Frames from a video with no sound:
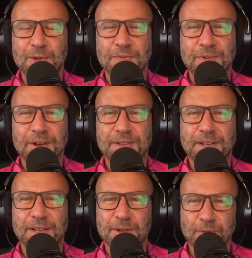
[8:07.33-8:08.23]
felt
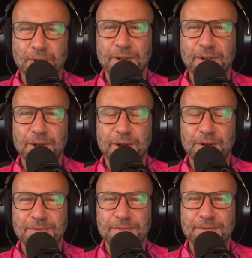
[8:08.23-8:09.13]
the thrill
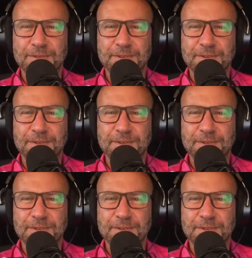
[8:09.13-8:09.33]
of